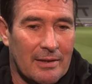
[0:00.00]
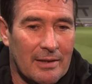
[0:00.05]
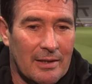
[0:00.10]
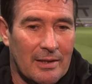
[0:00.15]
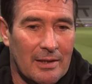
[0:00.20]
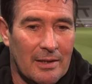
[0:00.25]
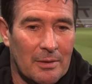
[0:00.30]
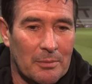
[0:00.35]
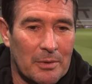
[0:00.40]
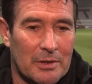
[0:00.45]

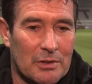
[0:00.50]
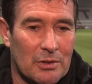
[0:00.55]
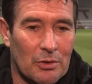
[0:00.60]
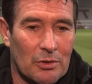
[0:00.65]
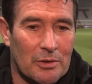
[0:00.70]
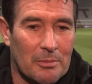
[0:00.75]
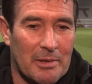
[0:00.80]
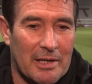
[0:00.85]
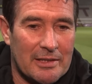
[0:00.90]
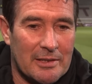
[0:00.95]
Uh, we
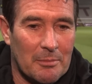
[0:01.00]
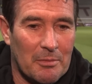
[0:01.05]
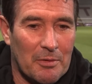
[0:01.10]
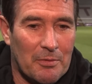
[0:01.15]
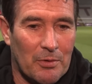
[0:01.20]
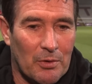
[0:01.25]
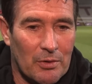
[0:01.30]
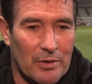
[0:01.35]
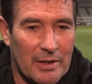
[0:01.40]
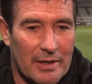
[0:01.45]
talked about it
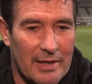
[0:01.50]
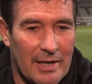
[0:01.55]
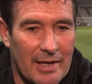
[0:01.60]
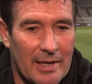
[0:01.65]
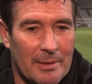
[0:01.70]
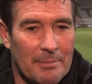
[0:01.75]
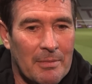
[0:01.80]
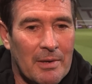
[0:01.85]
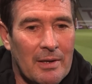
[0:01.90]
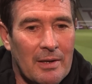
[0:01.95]
before the
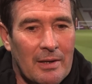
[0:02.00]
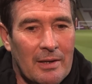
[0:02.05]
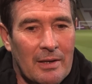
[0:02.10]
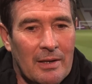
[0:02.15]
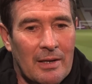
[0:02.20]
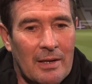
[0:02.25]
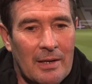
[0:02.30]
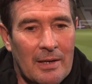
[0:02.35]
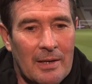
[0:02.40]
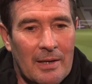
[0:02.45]
game.
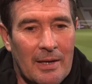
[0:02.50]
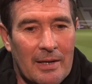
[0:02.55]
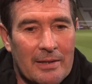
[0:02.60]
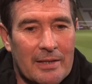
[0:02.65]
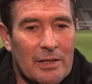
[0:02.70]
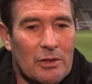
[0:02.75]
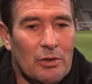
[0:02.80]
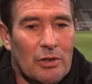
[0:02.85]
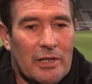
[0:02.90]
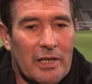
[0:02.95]
Uh, I
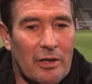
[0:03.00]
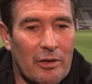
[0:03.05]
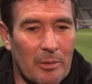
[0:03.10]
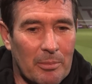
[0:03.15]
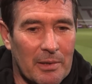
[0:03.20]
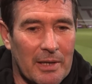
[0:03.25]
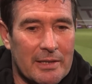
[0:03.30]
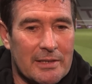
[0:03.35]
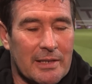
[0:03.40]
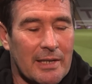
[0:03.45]
think Cookie only
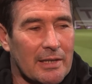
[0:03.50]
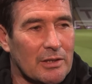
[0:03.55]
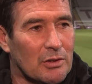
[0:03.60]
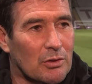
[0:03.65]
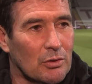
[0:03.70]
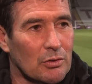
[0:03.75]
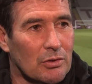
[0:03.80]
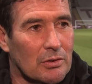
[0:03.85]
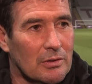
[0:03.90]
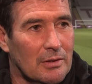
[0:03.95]
plays
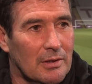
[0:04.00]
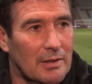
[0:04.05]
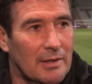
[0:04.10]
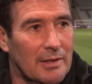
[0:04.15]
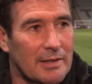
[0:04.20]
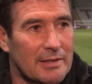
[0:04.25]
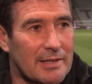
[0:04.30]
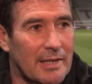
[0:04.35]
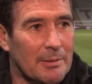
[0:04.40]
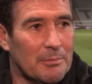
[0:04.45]
against us, uh,
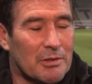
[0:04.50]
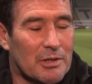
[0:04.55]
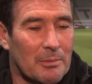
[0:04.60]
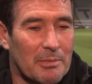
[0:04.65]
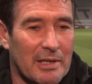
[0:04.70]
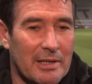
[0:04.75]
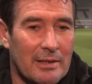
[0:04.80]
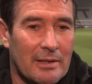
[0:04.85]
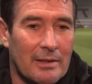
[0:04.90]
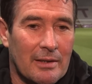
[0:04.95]
it seems to
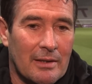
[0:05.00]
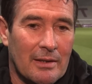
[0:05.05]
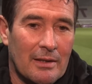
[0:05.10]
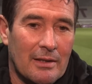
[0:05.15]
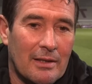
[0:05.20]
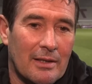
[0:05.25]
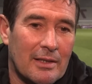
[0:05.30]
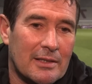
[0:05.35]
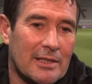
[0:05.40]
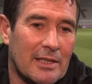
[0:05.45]
be.
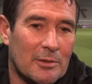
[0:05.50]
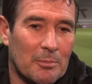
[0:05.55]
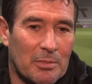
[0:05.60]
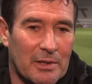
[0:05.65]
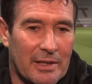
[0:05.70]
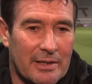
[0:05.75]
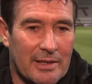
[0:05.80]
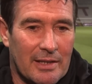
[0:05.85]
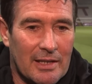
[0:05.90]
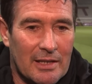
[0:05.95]
he hasn't
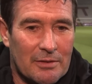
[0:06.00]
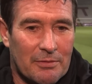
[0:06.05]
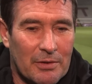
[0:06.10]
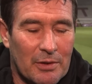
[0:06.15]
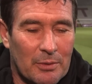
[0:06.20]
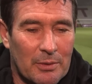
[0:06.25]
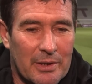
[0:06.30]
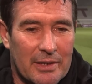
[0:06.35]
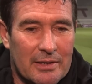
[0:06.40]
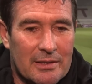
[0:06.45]
played the last
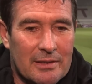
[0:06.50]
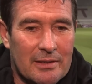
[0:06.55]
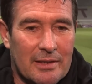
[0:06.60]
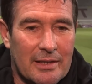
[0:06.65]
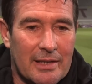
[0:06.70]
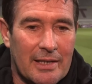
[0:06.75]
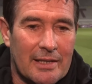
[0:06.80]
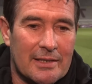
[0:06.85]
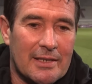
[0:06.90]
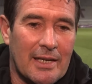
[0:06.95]
few weeks and
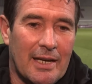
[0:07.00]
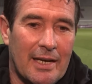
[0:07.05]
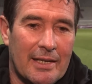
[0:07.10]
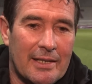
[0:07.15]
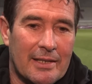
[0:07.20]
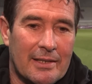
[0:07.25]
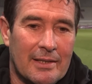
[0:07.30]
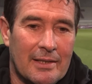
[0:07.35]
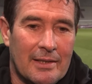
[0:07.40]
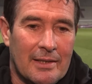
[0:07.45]
he gets a
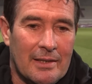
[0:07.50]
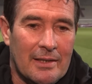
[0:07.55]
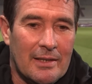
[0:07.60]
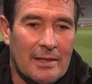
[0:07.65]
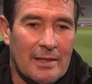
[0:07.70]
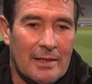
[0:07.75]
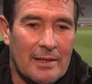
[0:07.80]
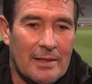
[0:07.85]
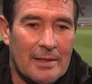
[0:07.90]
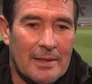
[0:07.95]
header.
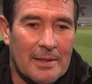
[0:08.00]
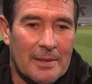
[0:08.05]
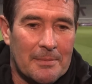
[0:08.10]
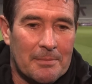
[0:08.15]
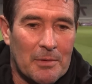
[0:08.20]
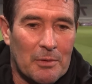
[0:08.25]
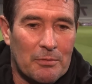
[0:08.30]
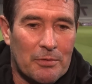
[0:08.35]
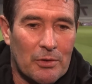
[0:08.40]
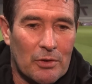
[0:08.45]
Um,
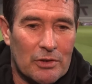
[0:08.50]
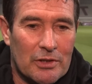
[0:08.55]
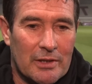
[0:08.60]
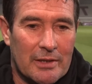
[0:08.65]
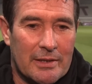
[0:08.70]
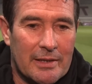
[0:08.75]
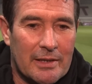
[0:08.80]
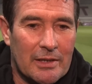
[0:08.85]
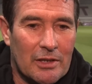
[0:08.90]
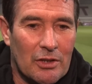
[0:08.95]
unfortunately,
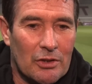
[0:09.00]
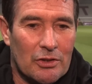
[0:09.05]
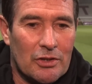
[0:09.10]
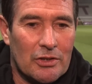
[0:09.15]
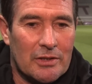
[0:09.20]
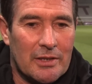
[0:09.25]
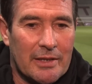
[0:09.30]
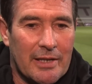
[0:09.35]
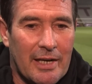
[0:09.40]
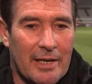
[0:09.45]
it didn't cost
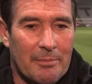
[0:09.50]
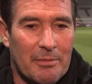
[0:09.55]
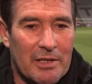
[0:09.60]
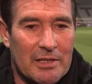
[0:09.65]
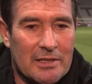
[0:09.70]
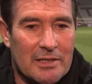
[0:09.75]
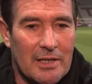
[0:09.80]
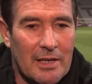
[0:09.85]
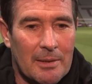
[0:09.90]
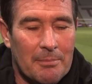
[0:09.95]
us the game
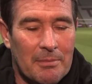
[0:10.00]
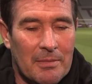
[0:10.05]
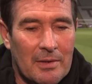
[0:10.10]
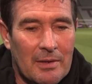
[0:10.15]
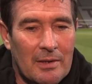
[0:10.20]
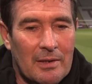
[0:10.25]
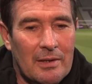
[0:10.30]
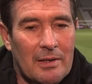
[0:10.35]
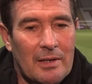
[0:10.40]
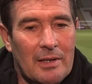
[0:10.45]
this time.
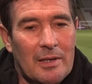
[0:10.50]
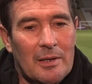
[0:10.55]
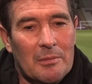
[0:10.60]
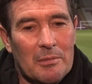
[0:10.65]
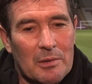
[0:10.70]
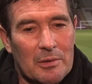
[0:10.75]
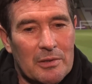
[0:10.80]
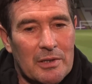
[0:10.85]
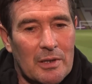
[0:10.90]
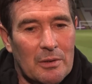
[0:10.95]

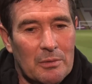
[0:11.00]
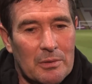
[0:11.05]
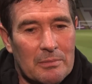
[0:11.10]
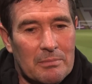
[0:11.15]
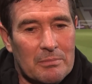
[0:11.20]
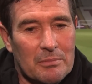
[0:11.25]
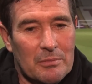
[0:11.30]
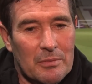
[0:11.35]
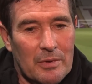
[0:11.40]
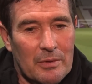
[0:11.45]
but, you know,
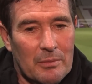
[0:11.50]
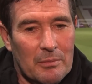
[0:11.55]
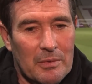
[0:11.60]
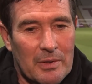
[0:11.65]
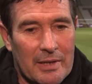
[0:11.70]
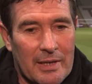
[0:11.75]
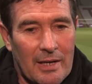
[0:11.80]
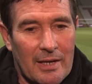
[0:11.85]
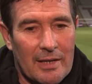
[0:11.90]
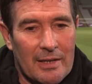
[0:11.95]
we,
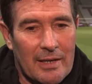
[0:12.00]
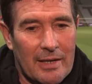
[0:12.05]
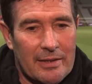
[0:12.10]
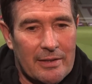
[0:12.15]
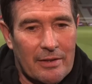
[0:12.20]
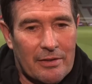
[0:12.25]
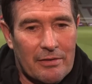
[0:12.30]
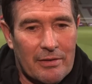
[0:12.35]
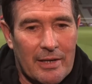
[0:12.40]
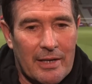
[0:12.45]
we, highlighted
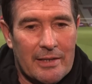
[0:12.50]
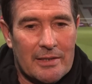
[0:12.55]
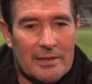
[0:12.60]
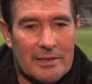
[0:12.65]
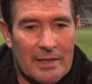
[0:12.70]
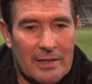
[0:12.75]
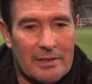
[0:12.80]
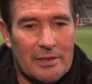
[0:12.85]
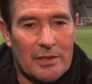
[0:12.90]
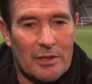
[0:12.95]
the threat and
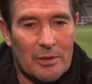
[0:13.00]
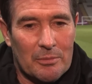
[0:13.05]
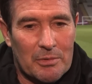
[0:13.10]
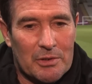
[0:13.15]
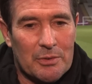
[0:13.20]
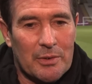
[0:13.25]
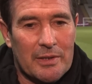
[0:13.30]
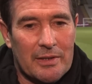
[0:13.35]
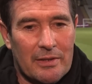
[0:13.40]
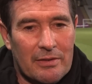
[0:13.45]
said, you know,
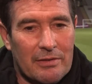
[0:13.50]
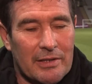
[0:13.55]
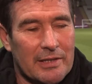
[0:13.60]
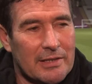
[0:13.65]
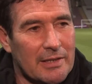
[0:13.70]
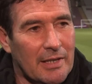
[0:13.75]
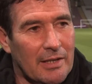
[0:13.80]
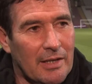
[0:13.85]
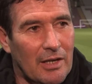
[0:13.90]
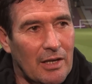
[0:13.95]
between the three
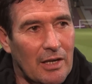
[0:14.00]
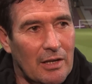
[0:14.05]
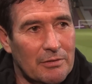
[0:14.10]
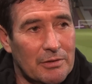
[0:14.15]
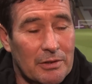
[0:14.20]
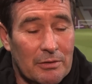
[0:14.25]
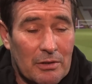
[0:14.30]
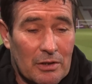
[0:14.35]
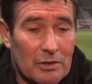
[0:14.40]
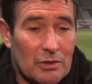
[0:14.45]
centre
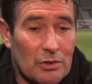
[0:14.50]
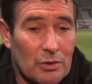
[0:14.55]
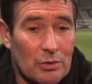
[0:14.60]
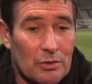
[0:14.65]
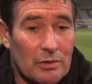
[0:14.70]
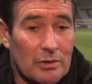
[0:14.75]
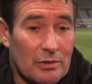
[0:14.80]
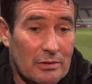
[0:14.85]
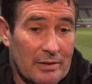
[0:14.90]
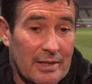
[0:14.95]
halves, you've got to
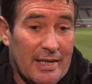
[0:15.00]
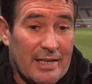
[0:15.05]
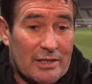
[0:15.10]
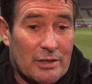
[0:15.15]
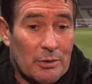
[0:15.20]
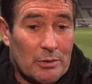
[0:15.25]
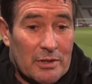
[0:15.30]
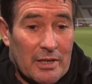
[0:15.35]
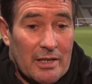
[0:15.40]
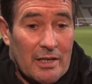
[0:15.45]
sort their
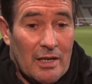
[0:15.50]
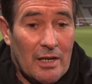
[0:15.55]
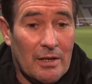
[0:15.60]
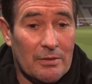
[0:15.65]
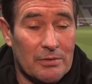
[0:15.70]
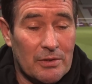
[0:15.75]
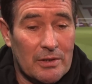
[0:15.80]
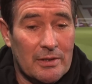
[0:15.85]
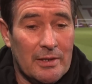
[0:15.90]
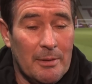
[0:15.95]
two centre
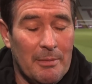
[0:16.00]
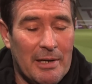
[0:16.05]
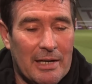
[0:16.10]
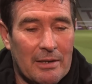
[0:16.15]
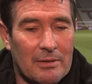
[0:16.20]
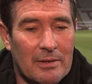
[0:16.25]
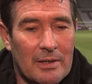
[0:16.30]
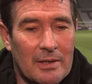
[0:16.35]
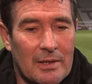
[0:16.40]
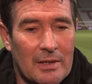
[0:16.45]
halves and him
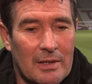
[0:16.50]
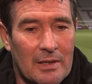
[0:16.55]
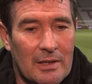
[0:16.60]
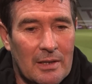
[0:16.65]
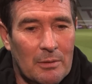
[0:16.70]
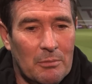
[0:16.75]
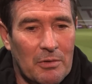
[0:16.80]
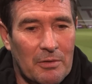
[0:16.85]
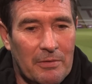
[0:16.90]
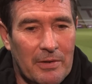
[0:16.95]
out.
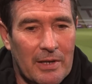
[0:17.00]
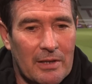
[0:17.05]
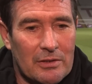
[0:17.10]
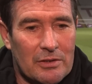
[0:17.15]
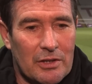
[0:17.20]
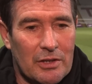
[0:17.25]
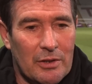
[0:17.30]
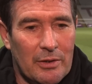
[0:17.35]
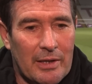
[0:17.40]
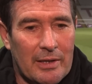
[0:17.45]
And we failed
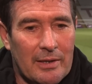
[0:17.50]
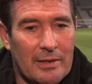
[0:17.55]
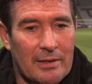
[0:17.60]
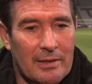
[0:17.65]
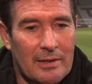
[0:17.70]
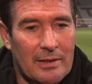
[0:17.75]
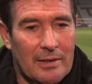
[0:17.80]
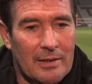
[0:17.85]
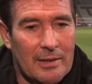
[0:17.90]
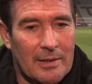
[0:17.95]
to do it.
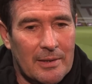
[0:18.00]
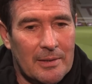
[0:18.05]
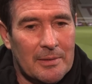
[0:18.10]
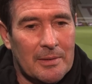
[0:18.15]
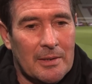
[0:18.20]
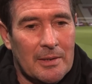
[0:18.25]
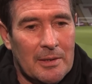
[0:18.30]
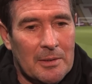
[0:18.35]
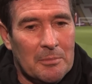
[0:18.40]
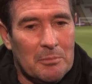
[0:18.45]
Uh,
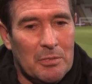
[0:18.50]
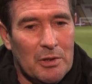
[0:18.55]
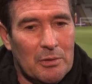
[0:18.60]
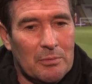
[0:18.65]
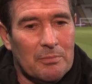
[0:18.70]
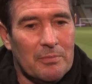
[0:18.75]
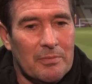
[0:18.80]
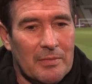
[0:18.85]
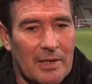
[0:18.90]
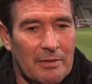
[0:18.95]
but
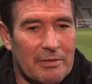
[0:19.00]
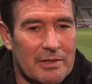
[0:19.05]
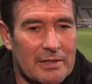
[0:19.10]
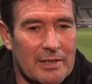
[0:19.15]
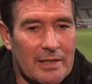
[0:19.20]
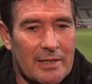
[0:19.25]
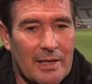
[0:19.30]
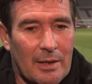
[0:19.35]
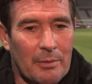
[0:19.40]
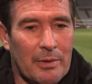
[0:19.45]
having
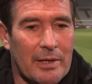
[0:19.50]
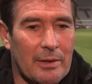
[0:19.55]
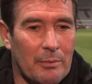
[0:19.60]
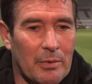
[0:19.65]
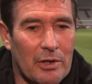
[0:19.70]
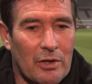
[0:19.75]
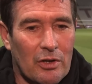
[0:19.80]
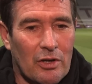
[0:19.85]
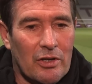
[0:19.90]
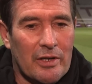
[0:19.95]
said that, we,
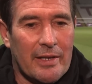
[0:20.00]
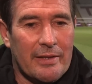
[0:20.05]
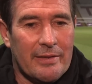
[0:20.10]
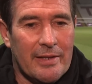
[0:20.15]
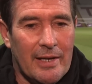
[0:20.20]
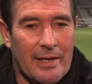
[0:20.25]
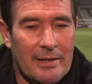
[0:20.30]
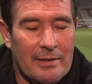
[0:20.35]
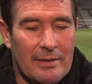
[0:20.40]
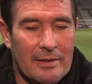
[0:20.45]
we hung on in
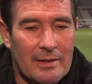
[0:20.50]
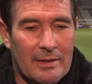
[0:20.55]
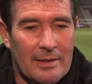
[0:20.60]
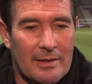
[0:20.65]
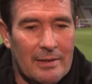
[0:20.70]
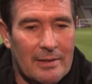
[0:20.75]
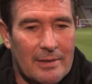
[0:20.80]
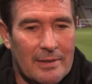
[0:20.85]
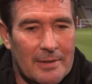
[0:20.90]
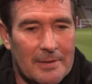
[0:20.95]
there
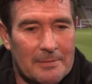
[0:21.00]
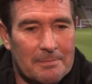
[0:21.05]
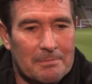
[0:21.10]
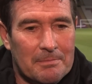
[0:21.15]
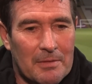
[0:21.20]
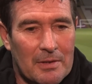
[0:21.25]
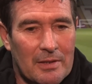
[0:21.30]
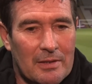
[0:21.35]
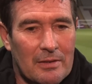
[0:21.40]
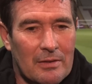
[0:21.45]
um,
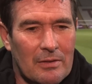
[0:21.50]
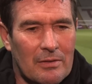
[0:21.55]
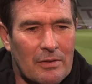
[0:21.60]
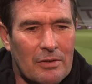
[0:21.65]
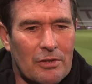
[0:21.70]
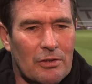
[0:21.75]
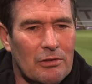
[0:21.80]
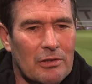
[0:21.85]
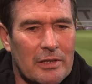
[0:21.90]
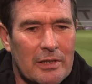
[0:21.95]
and
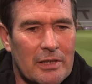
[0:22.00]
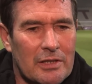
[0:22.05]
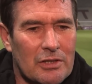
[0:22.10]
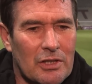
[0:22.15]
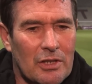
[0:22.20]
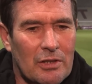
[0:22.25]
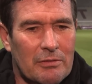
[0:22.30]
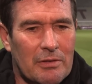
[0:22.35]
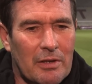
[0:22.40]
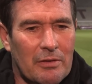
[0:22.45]
thoroughly
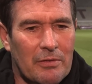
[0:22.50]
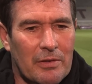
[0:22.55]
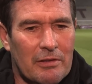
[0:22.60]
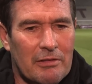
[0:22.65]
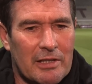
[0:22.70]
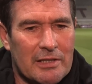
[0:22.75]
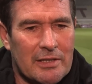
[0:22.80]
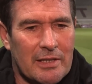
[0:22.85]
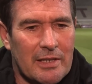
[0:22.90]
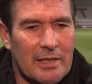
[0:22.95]
deserved over the
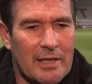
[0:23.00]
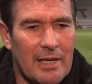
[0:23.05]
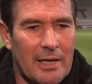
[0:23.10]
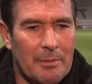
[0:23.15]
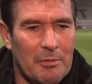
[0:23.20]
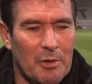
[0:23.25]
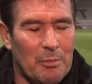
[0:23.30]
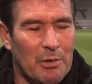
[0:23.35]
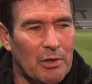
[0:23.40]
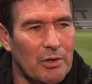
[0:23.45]
rest of the
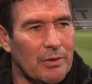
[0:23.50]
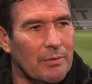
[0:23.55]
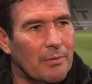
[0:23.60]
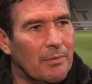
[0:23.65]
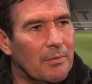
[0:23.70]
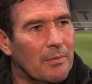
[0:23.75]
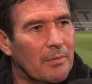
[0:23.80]
game the point.